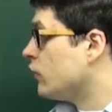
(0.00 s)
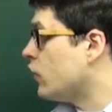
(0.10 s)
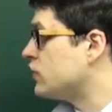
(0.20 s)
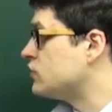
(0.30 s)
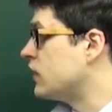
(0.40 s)

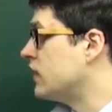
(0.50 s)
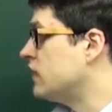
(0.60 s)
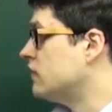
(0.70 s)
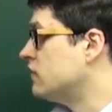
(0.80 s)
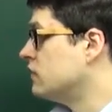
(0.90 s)

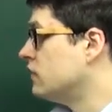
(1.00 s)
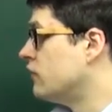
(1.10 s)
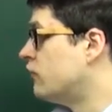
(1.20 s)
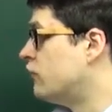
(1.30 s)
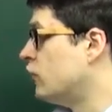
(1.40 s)
frustrated,
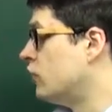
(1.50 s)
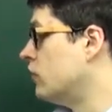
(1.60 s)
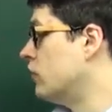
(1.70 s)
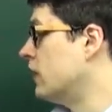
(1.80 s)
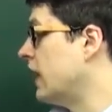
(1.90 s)

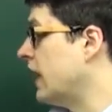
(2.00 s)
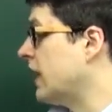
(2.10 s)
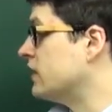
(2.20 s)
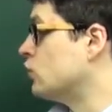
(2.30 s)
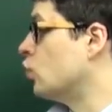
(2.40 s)
full,
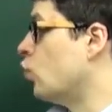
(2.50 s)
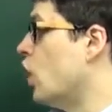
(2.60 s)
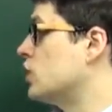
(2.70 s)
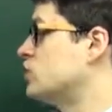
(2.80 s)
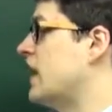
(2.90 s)
and
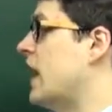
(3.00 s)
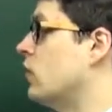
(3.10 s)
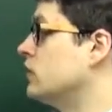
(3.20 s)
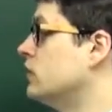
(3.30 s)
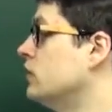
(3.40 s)
washed
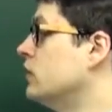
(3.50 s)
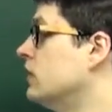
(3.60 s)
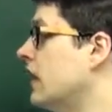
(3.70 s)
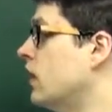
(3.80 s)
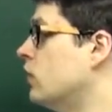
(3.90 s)
out.
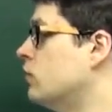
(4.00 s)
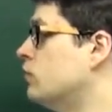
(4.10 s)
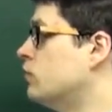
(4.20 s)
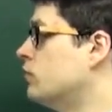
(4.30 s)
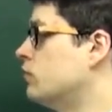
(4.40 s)
Now,
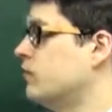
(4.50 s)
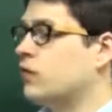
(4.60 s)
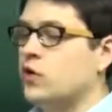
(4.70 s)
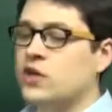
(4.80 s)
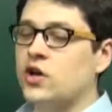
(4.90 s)

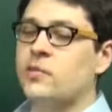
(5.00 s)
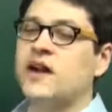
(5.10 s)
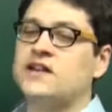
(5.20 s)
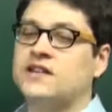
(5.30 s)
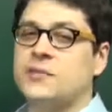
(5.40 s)
before we go
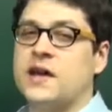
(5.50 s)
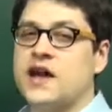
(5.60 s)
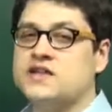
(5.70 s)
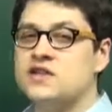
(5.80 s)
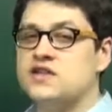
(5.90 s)
back to the
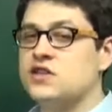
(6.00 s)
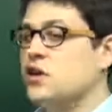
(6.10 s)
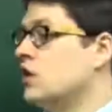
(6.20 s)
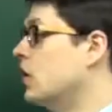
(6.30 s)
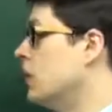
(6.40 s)
passage,
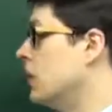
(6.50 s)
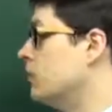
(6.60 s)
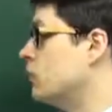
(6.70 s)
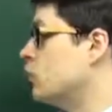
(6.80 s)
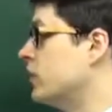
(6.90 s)

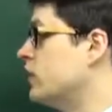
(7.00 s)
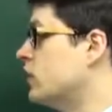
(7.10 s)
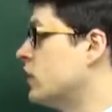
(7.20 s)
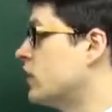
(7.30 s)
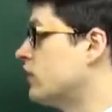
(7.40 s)
um, we
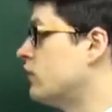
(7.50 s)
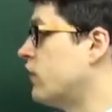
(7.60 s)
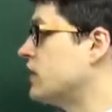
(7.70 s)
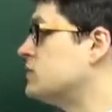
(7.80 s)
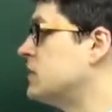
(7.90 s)
don't know because
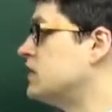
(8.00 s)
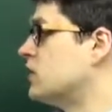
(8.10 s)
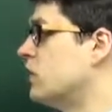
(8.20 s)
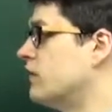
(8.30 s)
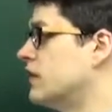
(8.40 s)
flush means
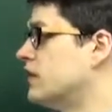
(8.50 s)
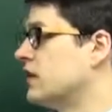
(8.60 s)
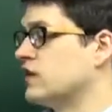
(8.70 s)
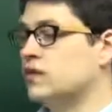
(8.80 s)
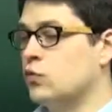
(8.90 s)
all of these
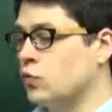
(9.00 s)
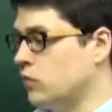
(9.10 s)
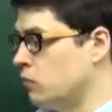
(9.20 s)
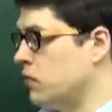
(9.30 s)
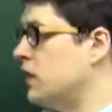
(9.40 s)
things. And
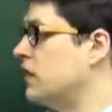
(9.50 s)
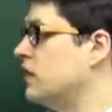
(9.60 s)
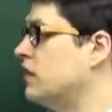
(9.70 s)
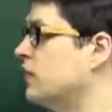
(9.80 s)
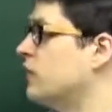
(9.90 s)
we'll, in
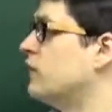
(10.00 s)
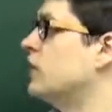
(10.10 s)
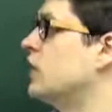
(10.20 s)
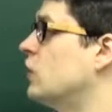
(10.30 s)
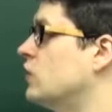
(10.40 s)
a different
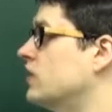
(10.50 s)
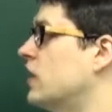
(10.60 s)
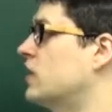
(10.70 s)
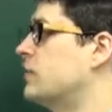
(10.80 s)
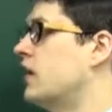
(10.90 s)
video, we'll
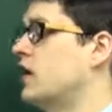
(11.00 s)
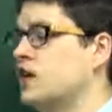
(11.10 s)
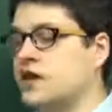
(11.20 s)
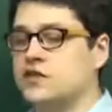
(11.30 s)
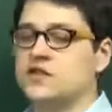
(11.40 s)
talk about how
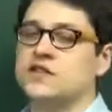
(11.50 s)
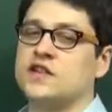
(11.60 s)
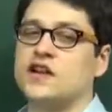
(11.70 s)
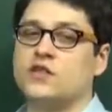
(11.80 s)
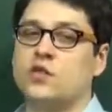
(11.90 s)
to answer these
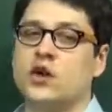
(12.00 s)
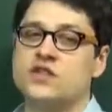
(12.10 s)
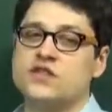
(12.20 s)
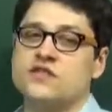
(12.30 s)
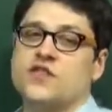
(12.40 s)
kinds of
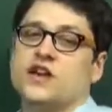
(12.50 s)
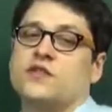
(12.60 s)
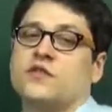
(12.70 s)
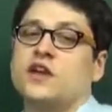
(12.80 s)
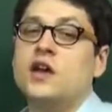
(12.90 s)
questions
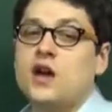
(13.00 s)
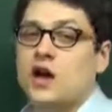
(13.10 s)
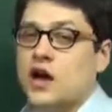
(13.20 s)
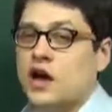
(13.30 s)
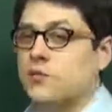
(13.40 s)
effectively.
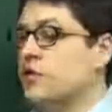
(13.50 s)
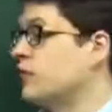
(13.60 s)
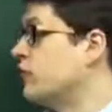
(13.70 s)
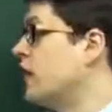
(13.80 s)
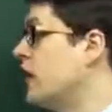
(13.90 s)
Uh,
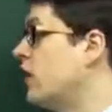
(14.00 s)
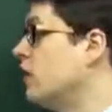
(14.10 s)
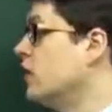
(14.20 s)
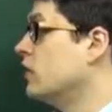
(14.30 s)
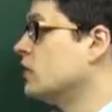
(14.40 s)
but for
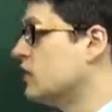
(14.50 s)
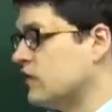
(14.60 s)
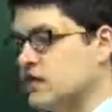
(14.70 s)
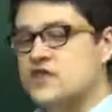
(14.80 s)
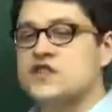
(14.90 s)
now, th-
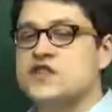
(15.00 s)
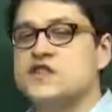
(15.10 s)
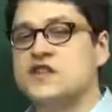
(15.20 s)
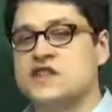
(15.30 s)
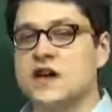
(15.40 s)
this is just
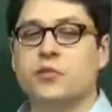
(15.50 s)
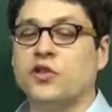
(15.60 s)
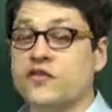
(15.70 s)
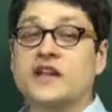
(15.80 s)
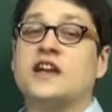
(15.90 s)
an
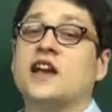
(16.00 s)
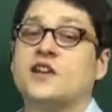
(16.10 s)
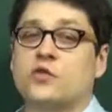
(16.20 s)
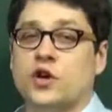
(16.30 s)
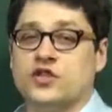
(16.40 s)
example of any
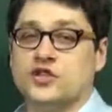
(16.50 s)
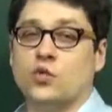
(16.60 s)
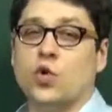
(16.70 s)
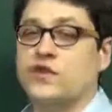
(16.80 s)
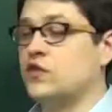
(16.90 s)
kind of
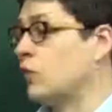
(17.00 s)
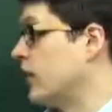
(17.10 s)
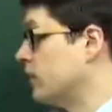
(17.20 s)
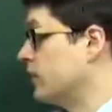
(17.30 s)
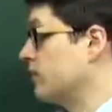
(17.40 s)
question
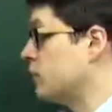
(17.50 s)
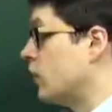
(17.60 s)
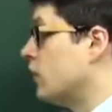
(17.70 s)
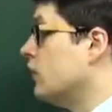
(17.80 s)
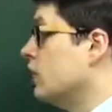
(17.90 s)
whatsoever.
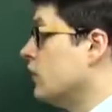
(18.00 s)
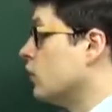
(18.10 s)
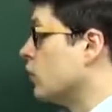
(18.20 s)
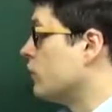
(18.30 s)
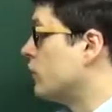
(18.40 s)
So
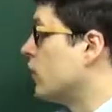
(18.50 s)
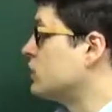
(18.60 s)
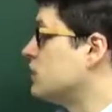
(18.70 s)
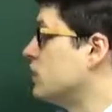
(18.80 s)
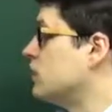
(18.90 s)
the word
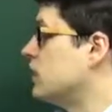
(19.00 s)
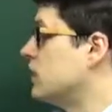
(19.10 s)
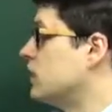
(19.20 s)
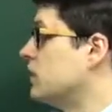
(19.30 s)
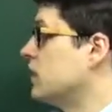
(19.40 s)
flush most
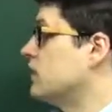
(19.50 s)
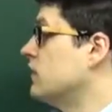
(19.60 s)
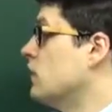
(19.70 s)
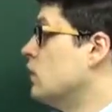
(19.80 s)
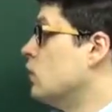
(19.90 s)
nearly
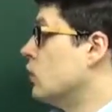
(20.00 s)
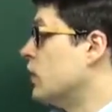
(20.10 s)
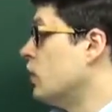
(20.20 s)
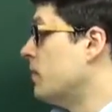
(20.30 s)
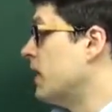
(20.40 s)
means. We
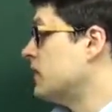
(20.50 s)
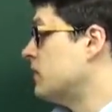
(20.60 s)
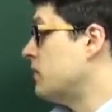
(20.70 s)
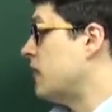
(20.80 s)
go back to